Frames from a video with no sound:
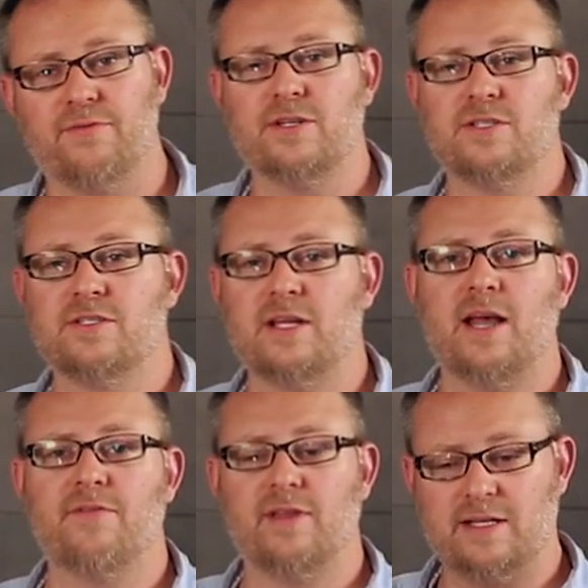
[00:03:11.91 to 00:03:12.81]
fish is to
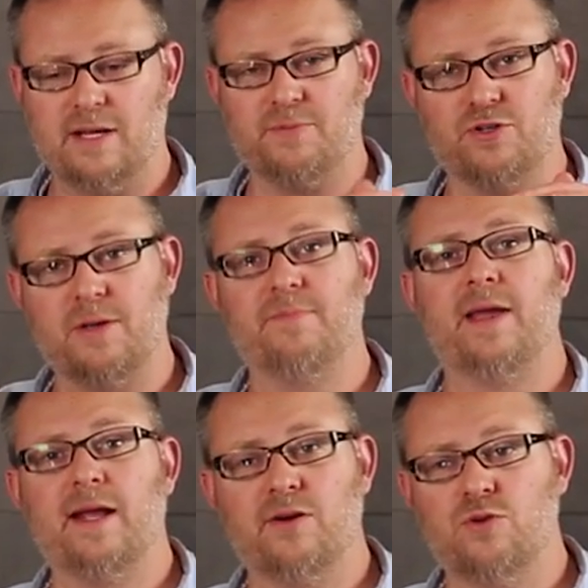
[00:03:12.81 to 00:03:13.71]
have that temperature of that
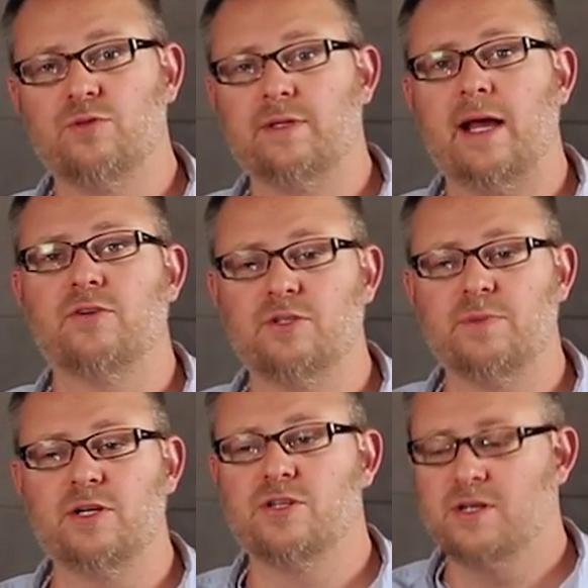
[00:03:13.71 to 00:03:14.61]
pan cool down
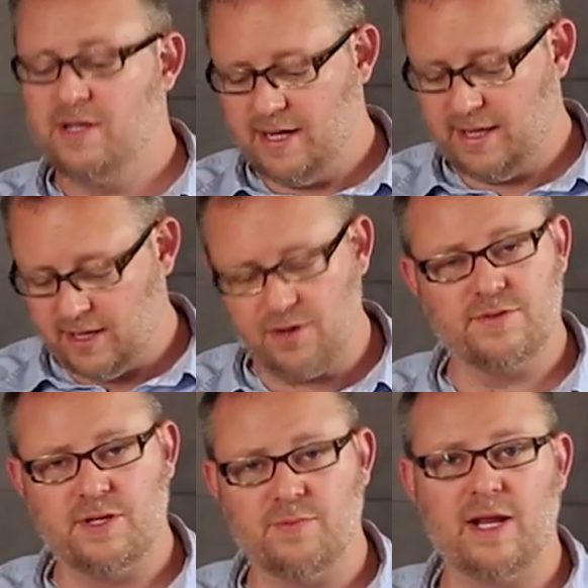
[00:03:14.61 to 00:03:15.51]
too much, and then all
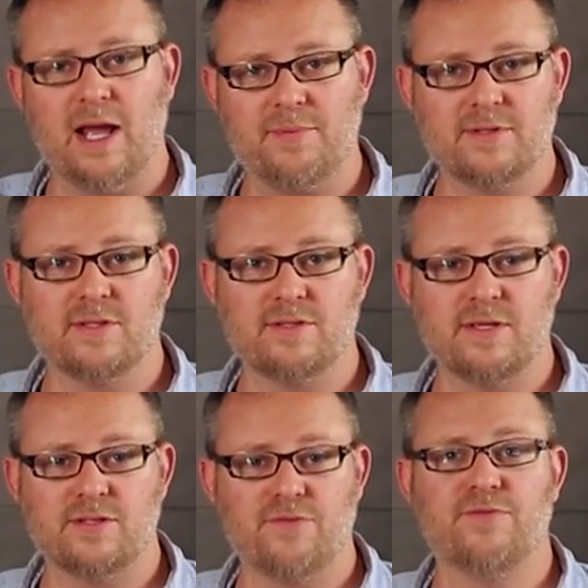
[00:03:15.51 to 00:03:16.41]
of a sudden what happens
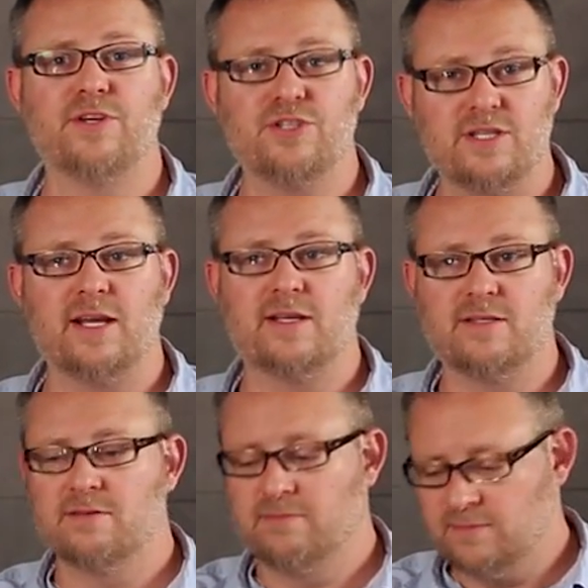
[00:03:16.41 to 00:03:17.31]
is your fish sticks.